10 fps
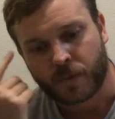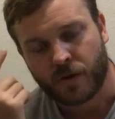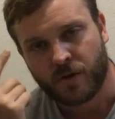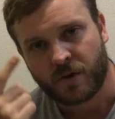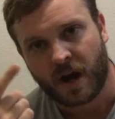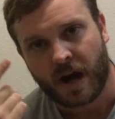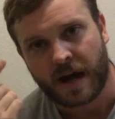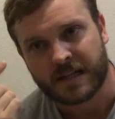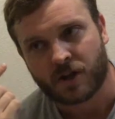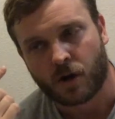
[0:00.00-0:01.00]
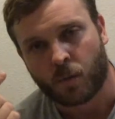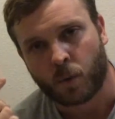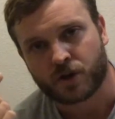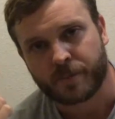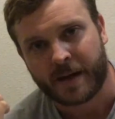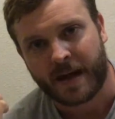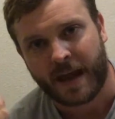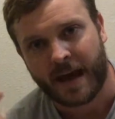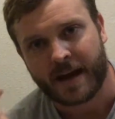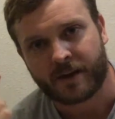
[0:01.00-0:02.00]
You guys are worshiping
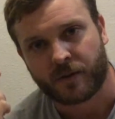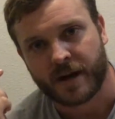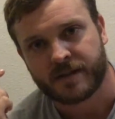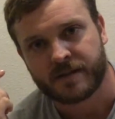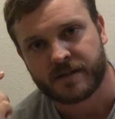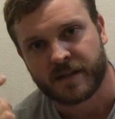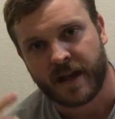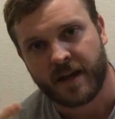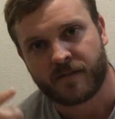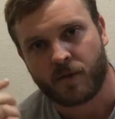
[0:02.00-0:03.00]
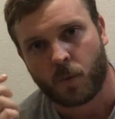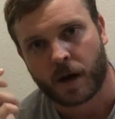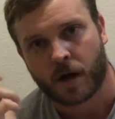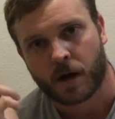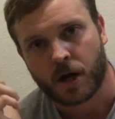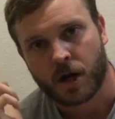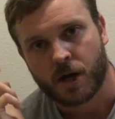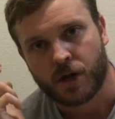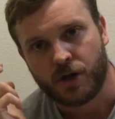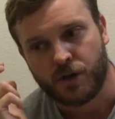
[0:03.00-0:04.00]
antichrists everywhere
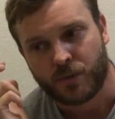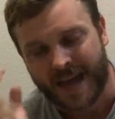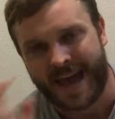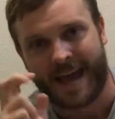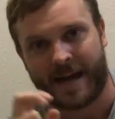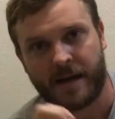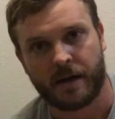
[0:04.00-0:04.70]
you can.